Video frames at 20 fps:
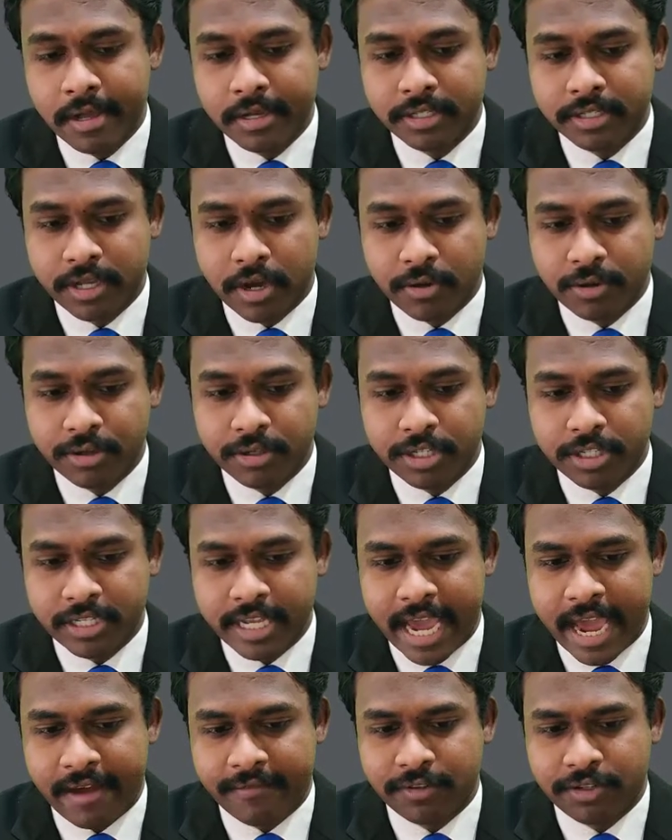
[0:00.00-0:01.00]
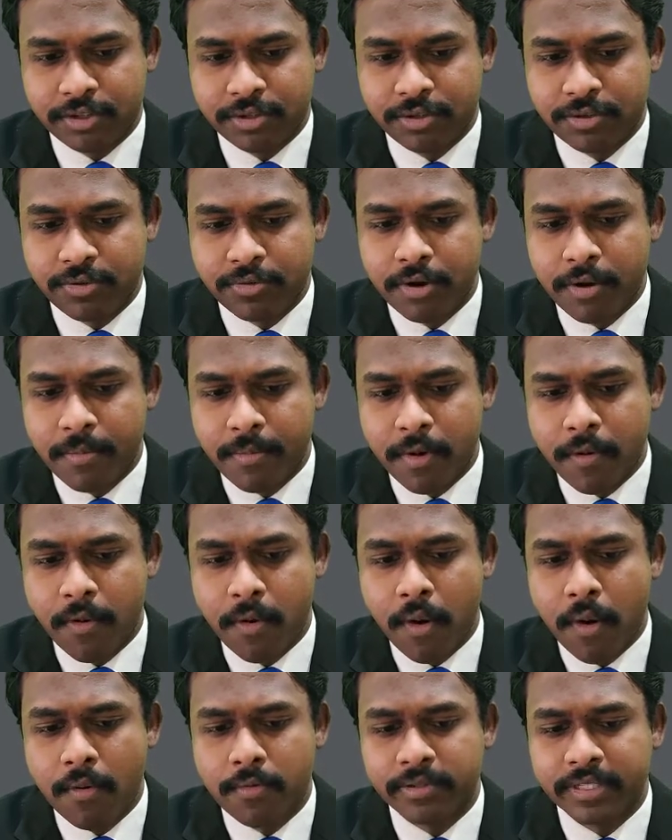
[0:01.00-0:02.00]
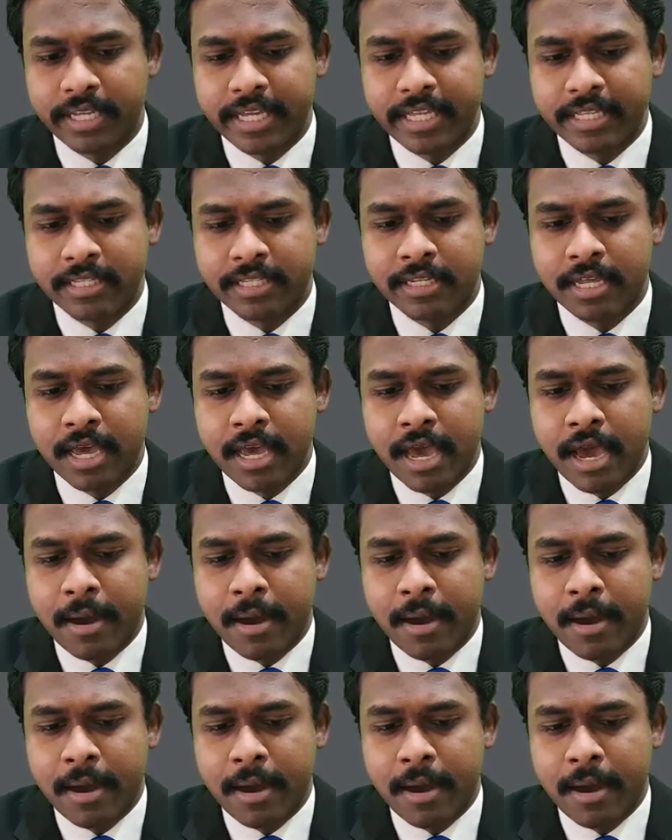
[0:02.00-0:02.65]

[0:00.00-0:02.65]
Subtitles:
So you just have to remove these